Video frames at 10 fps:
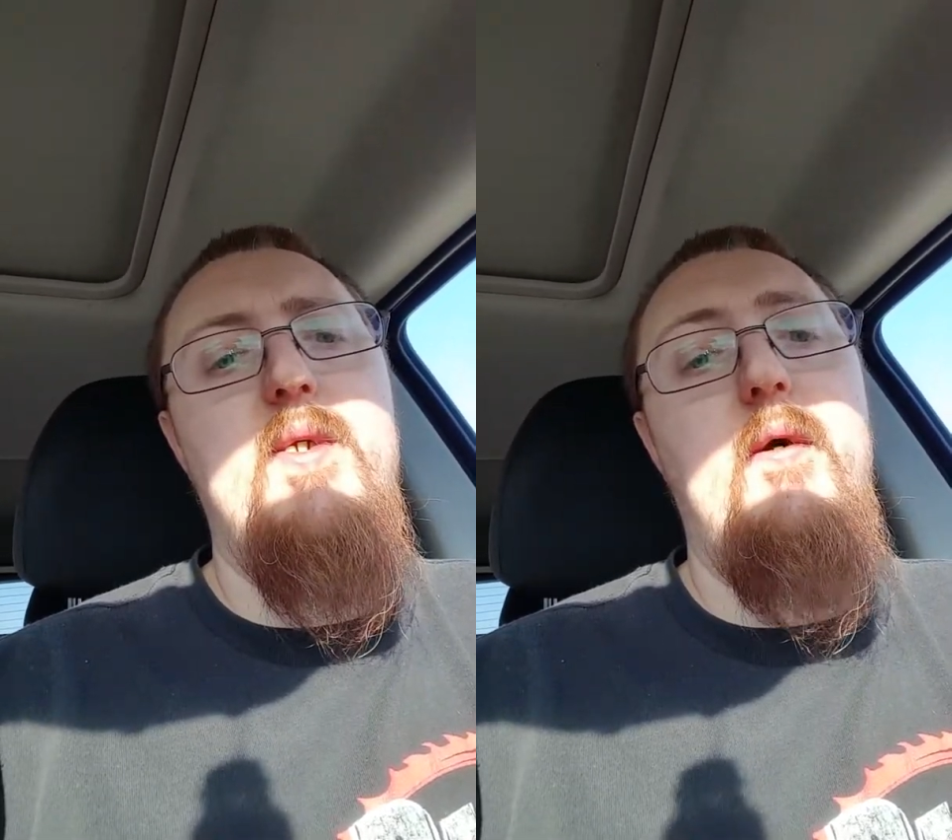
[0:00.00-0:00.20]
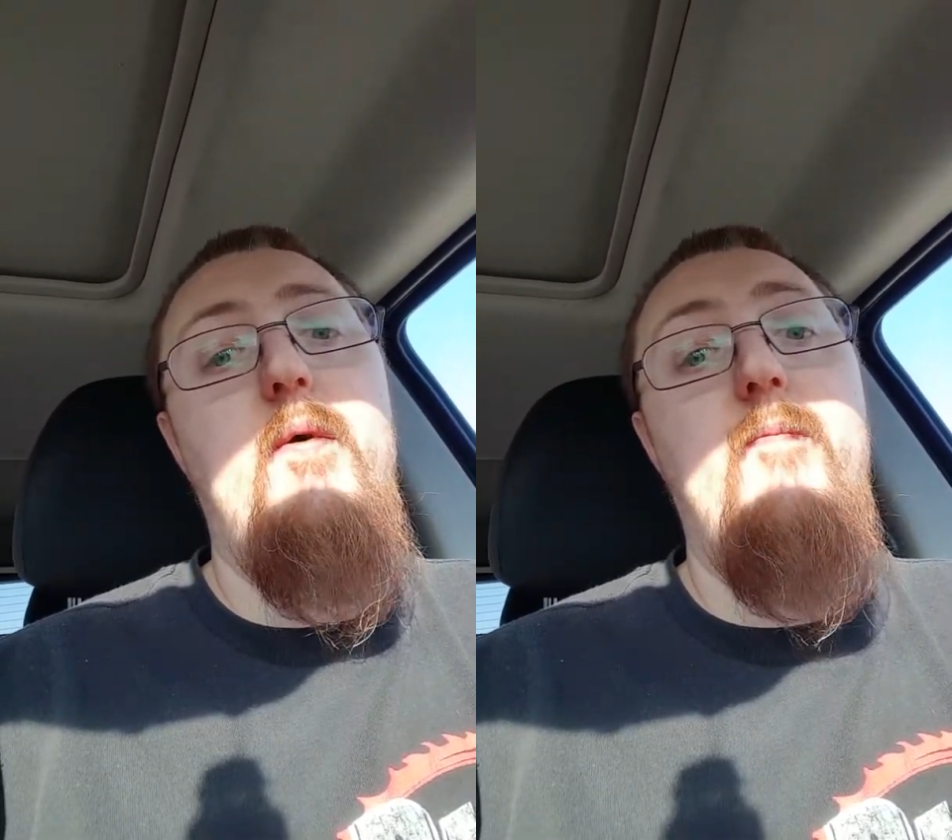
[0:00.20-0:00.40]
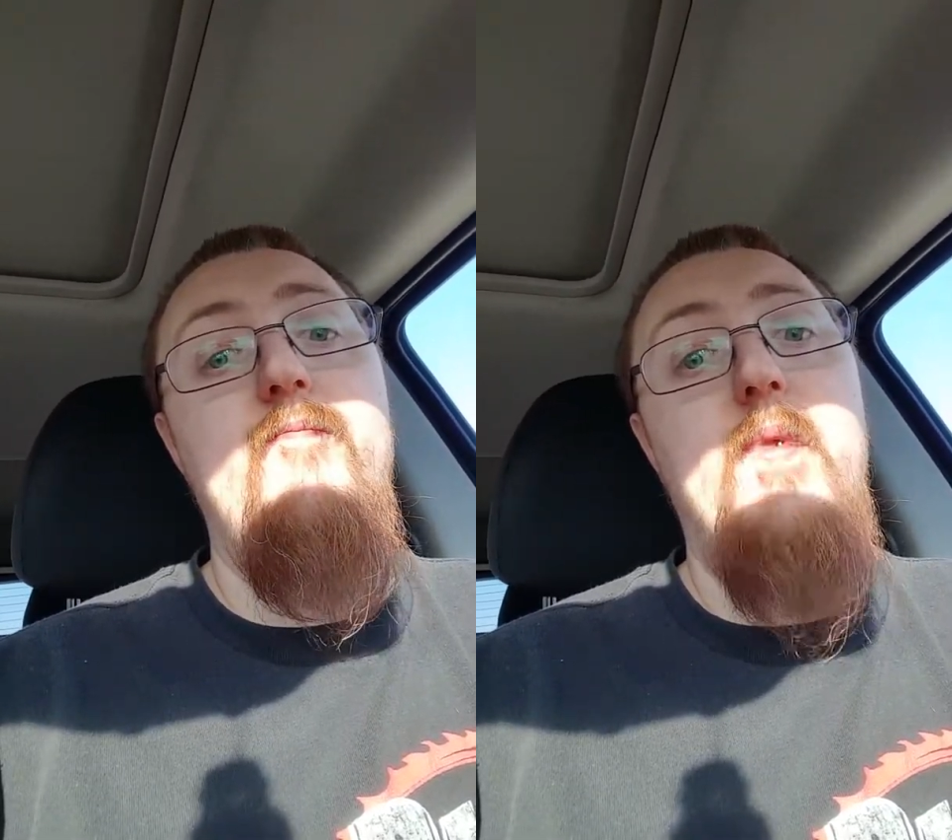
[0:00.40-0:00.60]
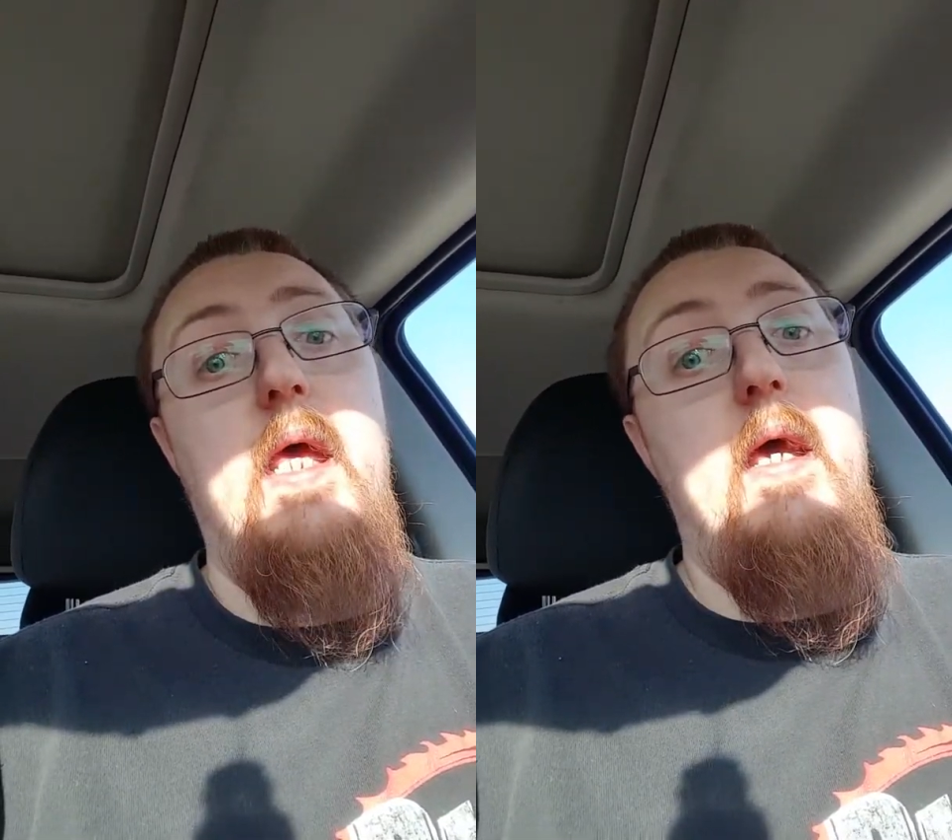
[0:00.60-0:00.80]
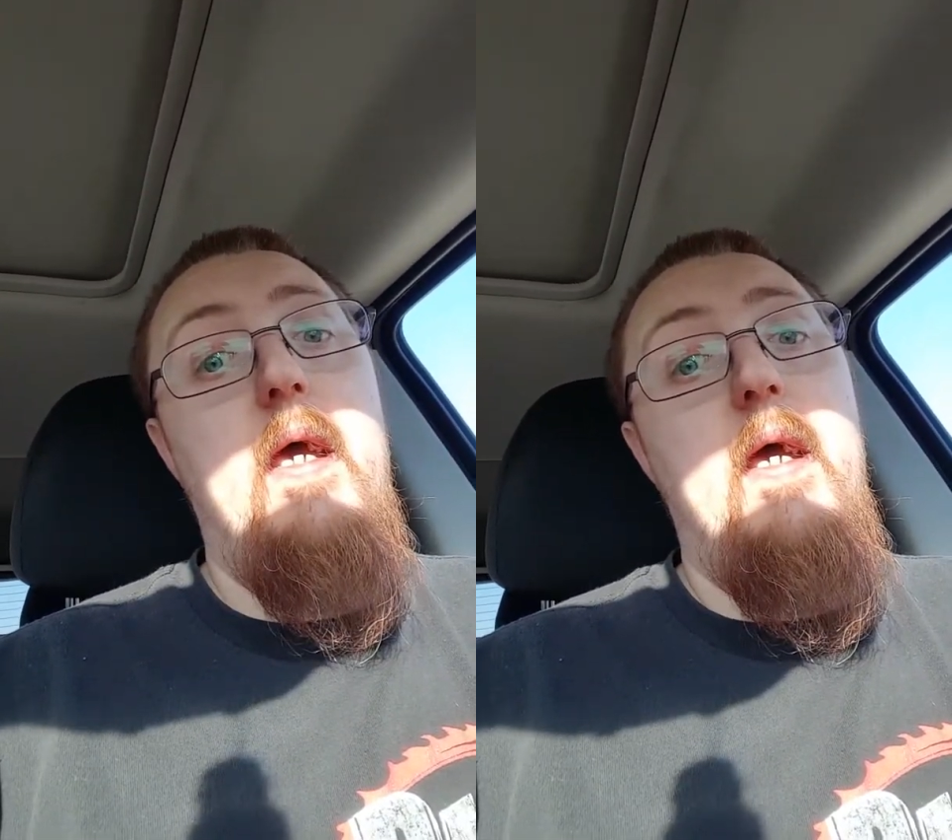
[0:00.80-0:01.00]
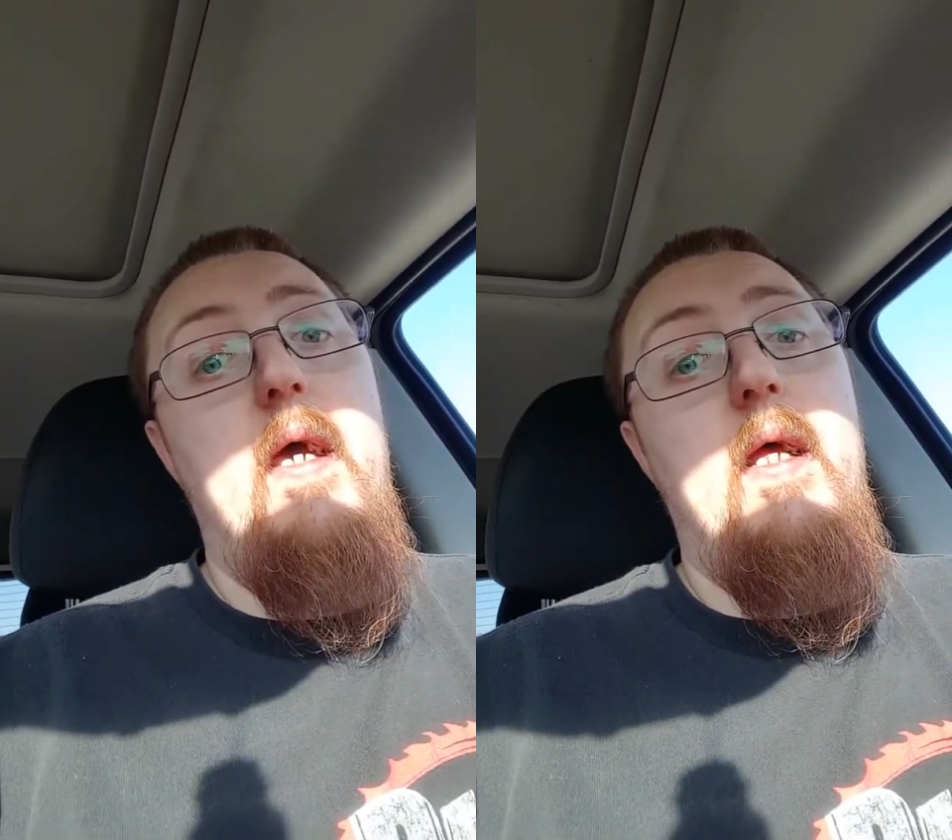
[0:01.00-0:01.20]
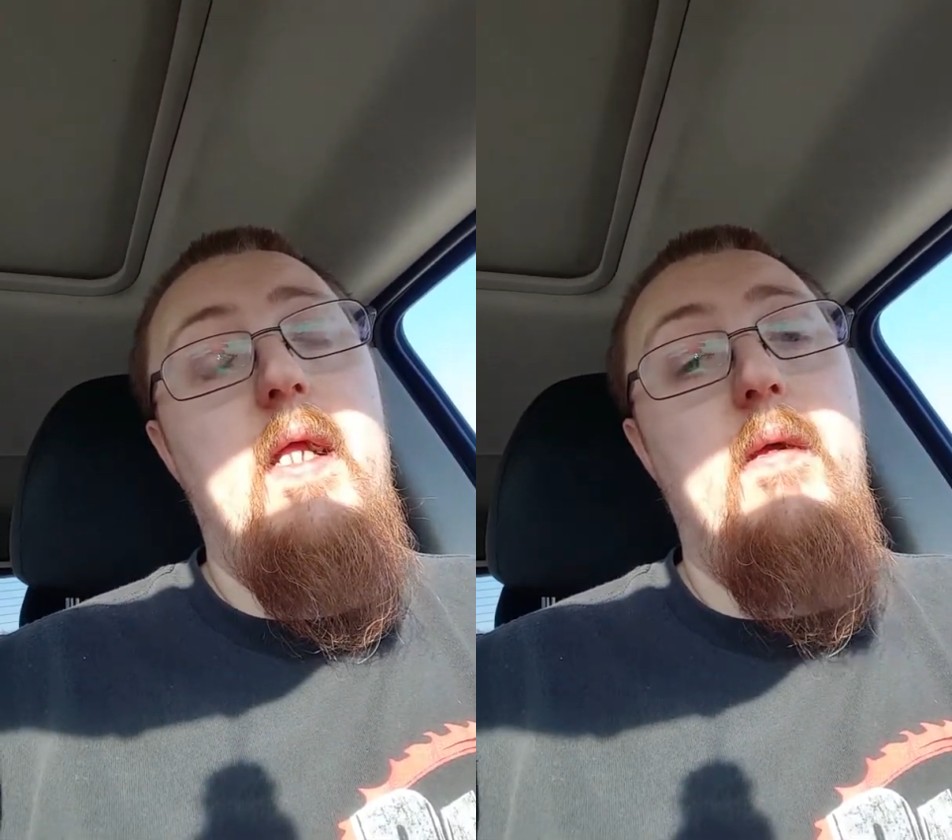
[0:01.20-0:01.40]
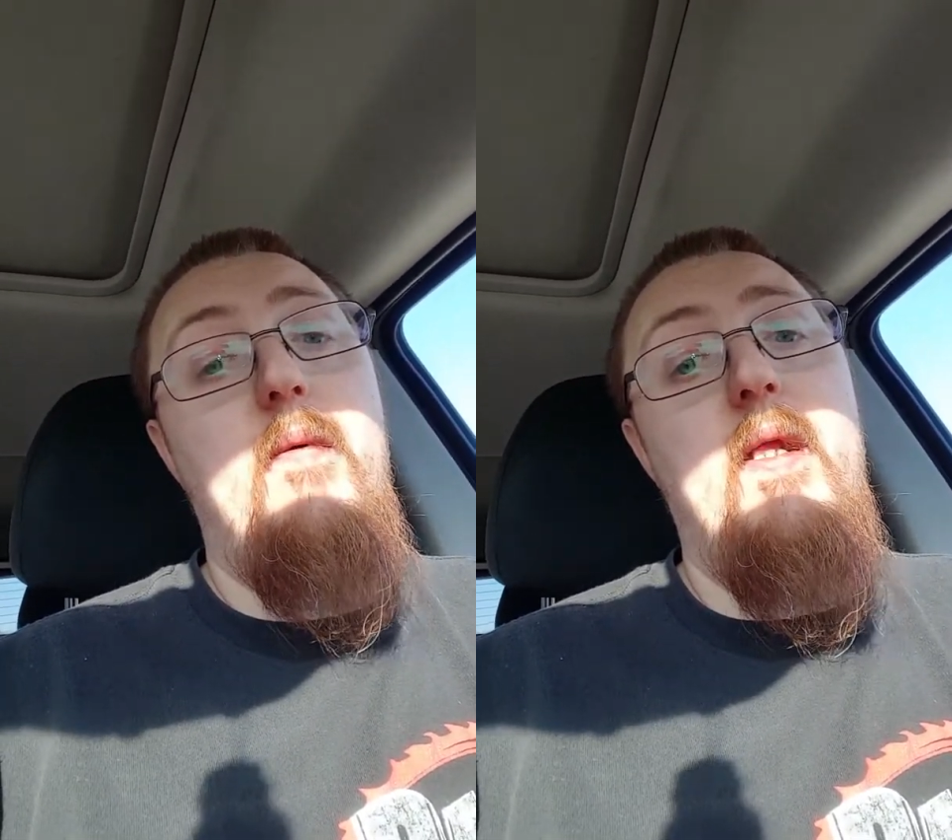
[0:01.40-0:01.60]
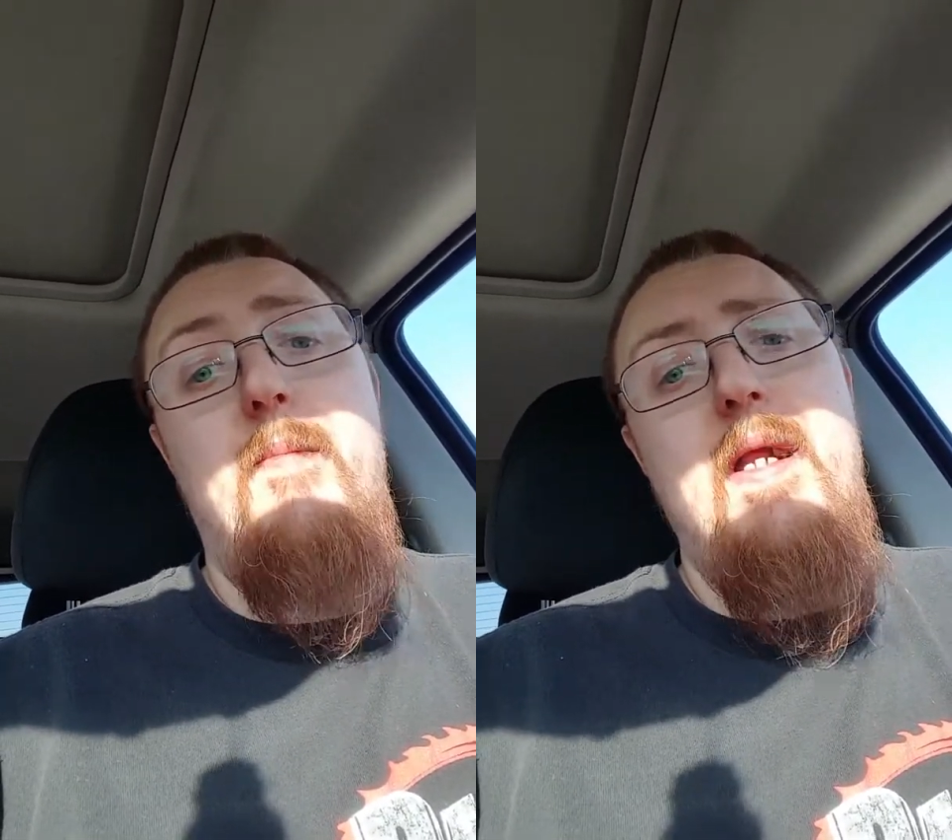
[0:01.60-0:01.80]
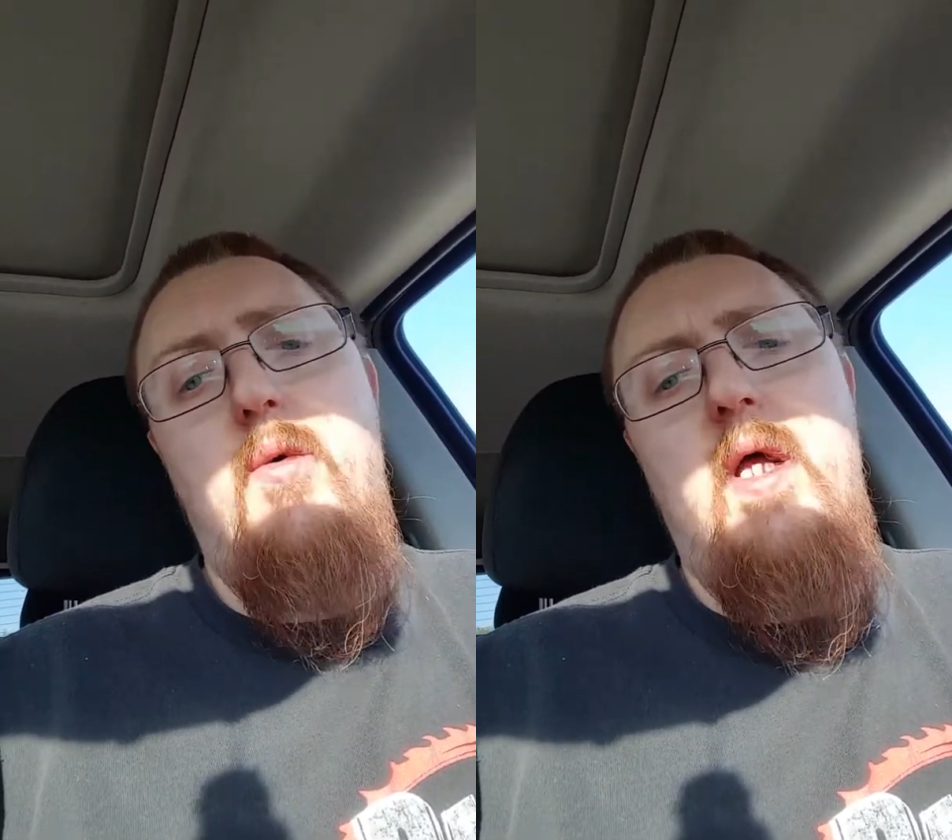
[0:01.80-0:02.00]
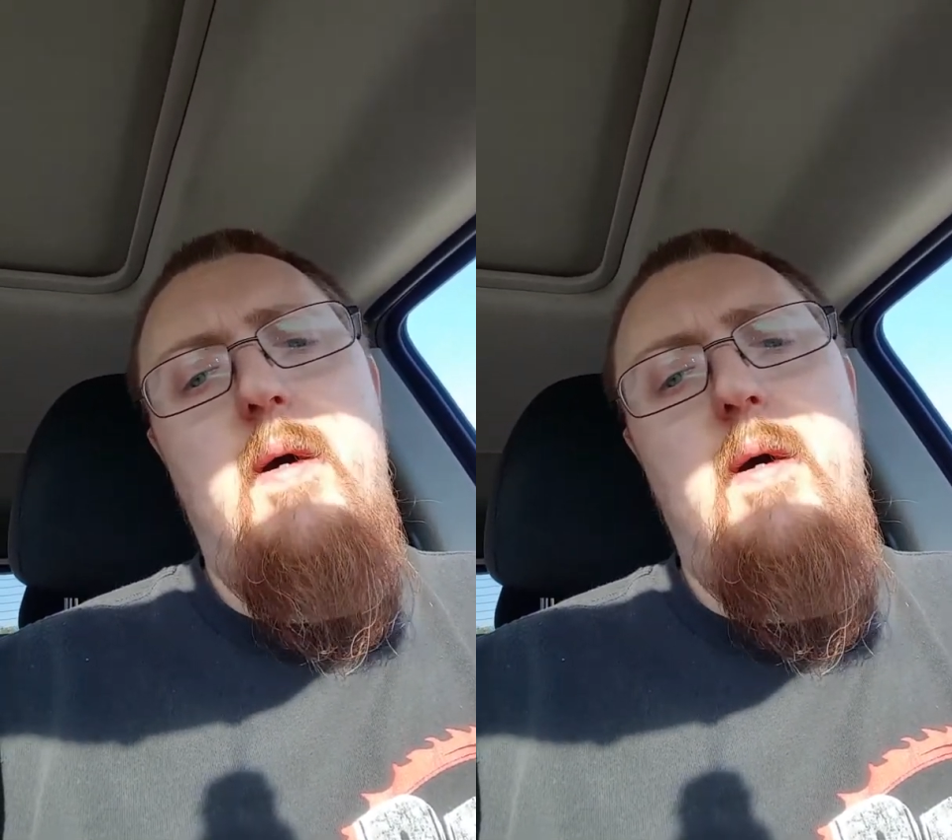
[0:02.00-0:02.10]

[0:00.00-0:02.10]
So no matter what,